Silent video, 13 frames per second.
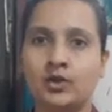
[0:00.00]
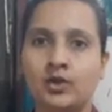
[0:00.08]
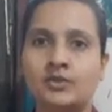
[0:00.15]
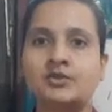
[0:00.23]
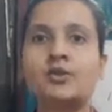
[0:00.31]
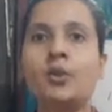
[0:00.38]

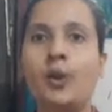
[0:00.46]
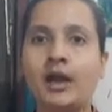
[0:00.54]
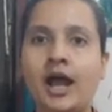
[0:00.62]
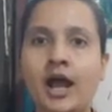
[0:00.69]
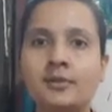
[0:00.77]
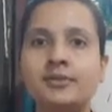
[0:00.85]
so what
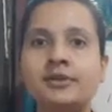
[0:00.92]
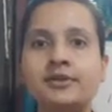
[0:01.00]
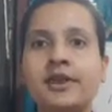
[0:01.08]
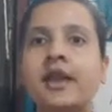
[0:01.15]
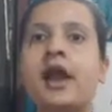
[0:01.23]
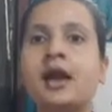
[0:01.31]

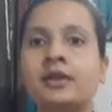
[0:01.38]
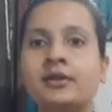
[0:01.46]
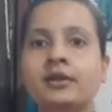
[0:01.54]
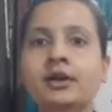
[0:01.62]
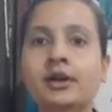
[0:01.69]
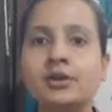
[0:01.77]
happened? They are
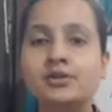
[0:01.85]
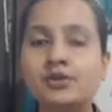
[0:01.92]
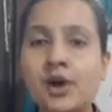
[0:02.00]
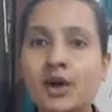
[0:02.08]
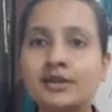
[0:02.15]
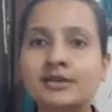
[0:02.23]

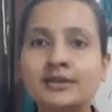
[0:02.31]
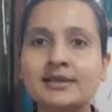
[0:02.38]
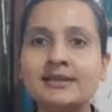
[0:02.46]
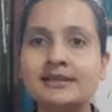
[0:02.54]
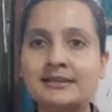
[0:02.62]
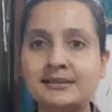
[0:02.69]
not
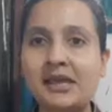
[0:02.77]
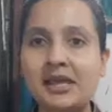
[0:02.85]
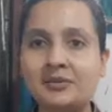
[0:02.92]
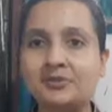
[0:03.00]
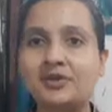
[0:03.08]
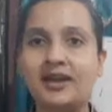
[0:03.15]

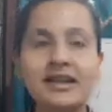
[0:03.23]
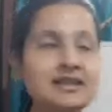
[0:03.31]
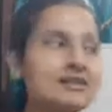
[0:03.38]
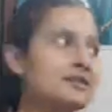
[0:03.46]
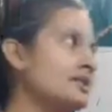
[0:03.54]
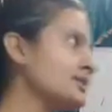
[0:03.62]
same,
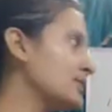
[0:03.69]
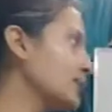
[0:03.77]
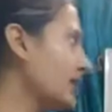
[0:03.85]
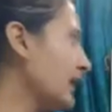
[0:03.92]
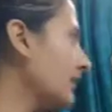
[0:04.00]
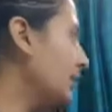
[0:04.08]
right? So
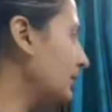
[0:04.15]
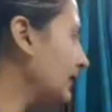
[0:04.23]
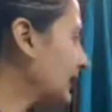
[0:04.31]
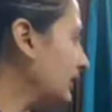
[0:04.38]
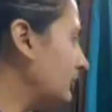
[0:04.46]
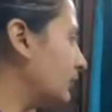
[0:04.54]
they are not
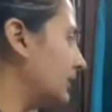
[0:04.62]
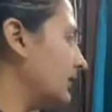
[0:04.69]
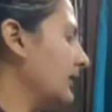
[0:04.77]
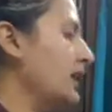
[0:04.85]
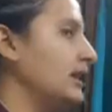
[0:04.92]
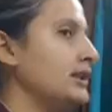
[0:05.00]
equal.
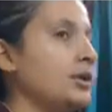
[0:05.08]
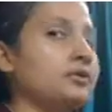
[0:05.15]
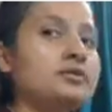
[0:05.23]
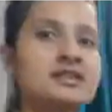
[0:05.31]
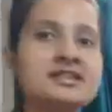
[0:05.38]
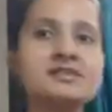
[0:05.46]
Now
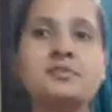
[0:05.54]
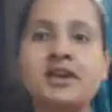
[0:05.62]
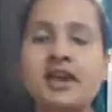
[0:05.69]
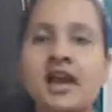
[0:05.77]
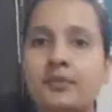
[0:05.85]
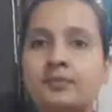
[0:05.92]
this
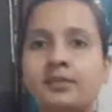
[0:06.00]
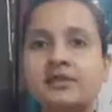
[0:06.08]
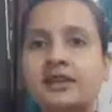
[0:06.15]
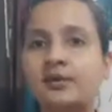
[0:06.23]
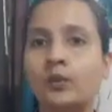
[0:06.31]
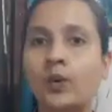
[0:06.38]
may happen
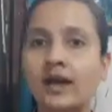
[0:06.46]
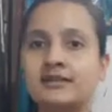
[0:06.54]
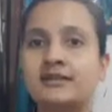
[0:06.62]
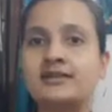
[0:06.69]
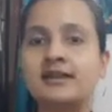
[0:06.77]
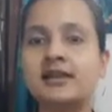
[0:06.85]
that one
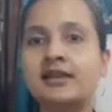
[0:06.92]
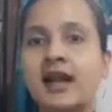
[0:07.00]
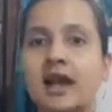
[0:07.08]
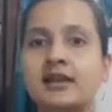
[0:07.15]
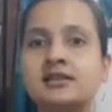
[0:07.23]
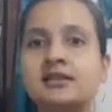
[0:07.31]
set
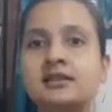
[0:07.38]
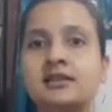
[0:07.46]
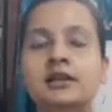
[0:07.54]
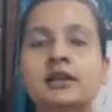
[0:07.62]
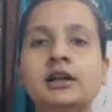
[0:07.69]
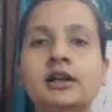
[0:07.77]
has a
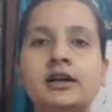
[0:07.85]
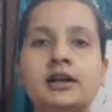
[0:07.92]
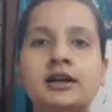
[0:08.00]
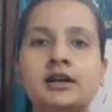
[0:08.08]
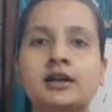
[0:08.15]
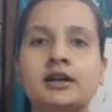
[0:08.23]

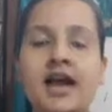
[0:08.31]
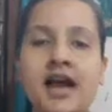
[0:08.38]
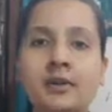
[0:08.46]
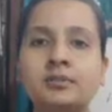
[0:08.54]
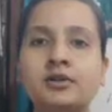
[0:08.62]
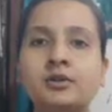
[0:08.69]

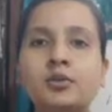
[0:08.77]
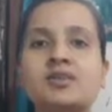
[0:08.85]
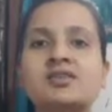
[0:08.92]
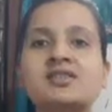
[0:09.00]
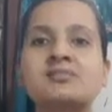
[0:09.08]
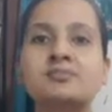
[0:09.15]
apple
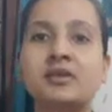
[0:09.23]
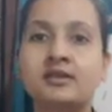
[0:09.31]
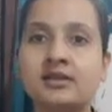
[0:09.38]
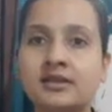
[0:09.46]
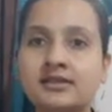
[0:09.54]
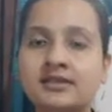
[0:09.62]
which is
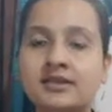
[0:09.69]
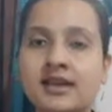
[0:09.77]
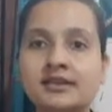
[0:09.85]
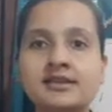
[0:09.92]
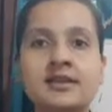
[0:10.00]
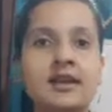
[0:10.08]
bigger in
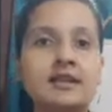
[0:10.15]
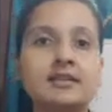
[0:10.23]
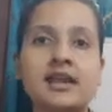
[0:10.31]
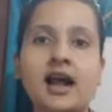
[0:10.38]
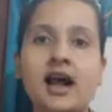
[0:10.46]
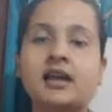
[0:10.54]
size,
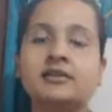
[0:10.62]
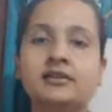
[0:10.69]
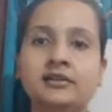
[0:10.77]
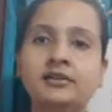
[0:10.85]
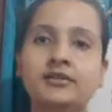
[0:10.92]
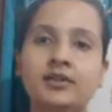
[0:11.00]
the other